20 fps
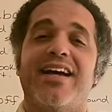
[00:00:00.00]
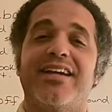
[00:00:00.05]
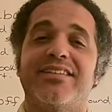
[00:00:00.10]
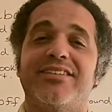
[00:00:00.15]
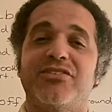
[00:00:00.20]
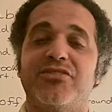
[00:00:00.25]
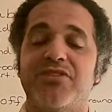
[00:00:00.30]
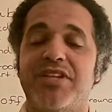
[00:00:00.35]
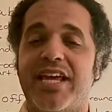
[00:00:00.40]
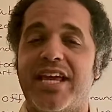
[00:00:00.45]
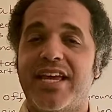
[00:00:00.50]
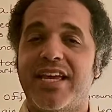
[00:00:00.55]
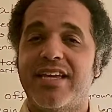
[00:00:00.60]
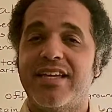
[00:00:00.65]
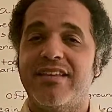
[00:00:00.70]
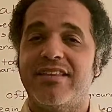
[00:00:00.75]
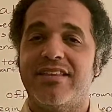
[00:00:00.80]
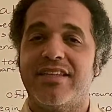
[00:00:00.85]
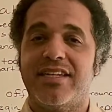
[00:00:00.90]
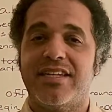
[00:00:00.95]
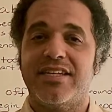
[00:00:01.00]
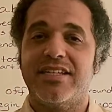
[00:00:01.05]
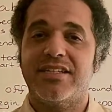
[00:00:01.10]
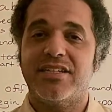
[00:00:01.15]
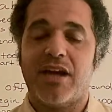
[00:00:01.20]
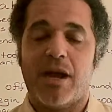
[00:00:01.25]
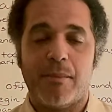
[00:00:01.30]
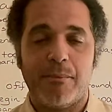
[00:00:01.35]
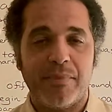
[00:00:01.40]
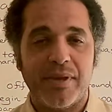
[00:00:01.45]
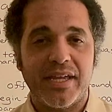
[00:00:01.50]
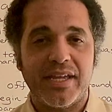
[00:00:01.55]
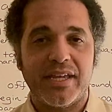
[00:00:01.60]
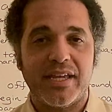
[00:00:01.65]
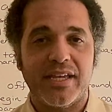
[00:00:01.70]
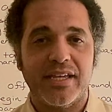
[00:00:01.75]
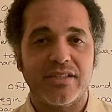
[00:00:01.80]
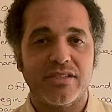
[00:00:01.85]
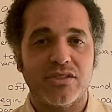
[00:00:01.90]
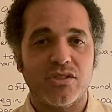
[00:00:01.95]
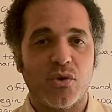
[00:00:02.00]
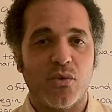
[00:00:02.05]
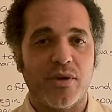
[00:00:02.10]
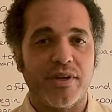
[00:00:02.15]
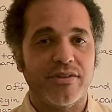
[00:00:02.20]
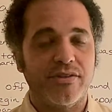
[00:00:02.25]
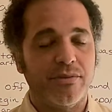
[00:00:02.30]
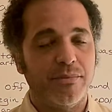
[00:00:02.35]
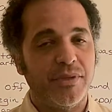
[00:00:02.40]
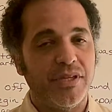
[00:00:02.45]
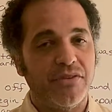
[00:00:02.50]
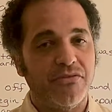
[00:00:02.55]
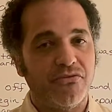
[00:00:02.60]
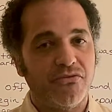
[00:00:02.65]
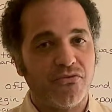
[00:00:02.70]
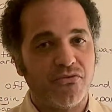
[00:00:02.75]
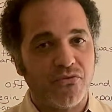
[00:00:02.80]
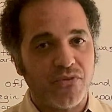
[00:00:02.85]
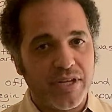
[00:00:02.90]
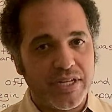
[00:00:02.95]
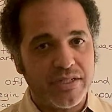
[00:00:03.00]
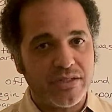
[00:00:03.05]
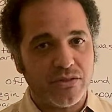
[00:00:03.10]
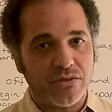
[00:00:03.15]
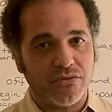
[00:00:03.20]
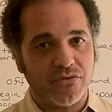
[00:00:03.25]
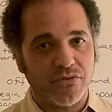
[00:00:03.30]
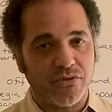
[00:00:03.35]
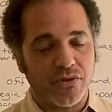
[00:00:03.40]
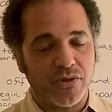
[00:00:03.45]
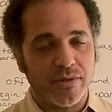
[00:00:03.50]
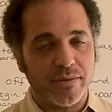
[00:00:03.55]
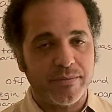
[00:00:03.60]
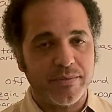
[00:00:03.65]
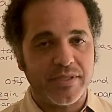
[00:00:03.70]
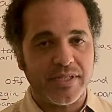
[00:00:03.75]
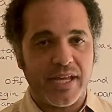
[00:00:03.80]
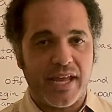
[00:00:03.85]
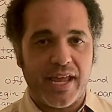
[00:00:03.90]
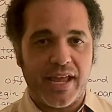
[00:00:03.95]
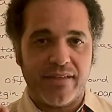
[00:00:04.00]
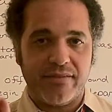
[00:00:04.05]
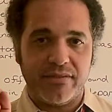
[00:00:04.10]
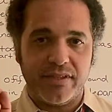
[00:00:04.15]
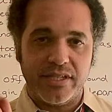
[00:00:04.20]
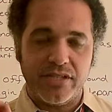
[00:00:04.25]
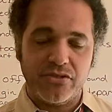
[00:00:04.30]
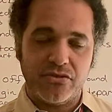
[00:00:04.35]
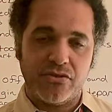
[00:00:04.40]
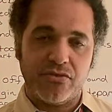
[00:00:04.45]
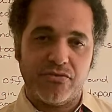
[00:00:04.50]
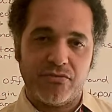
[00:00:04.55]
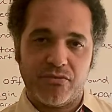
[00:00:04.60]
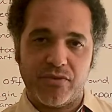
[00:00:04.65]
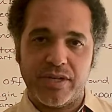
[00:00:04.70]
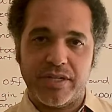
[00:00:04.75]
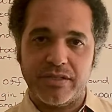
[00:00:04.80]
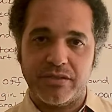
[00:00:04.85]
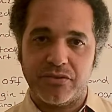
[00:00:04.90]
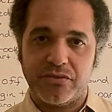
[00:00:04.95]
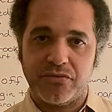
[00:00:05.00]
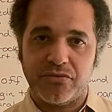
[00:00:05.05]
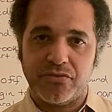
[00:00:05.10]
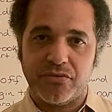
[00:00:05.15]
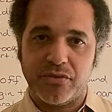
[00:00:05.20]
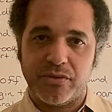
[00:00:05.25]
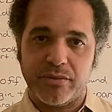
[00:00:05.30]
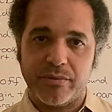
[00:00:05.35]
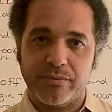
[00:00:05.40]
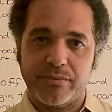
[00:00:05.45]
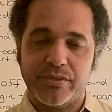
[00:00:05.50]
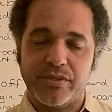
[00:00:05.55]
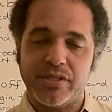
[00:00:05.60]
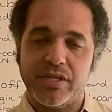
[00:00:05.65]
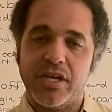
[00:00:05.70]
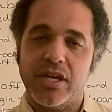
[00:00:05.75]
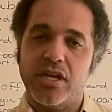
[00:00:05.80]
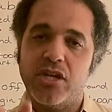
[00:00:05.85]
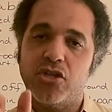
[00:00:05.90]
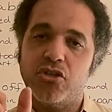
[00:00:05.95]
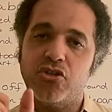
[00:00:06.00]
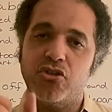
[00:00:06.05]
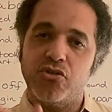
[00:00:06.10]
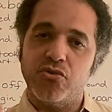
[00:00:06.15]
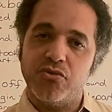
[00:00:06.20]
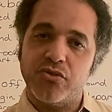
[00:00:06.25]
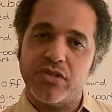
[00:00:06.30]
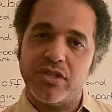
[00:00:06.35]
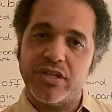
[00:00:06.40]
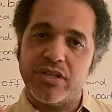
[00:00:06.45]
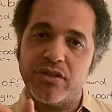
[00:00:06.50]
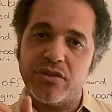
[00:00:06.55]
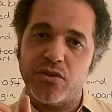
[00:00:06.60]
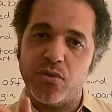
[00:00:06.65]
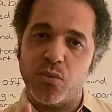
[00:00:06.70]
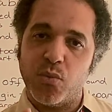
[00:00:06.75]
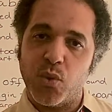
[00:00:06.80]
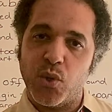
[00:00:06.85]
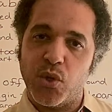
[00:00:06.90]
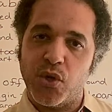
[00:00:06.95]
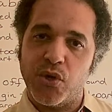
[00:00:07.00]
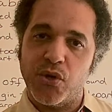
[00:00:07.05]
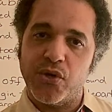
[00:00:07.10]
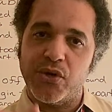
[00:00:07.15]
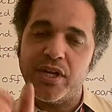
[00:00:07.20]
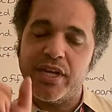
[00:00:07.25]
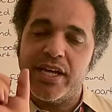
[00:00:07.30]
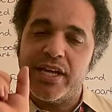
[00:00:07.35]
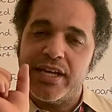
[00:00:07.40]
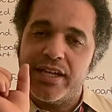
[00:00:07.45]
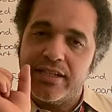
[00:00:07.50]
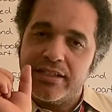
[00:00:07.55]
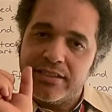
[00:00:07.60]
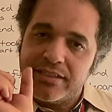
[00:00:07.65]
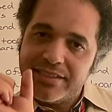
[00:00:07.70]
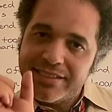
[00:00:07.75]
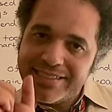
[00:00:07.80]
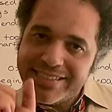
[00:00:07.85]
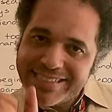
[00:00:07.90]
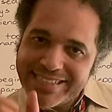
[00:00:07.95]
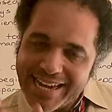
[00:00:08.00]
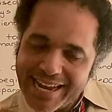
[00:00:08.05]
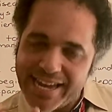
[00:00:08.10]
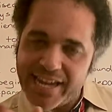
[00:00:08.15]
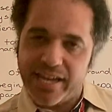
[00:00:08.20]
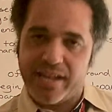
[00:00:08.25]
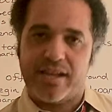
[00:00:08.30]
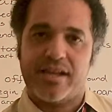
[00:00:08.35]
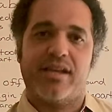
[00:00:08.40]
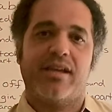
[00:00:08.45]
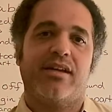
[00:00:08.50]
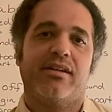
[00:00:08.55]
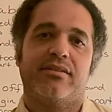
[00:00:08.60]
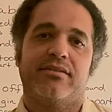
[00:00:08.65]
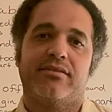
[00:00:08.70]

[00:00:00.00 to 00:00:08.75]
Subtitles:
Today the topic is going to be phrasal verbs, and these are phrasal verbs using the word take.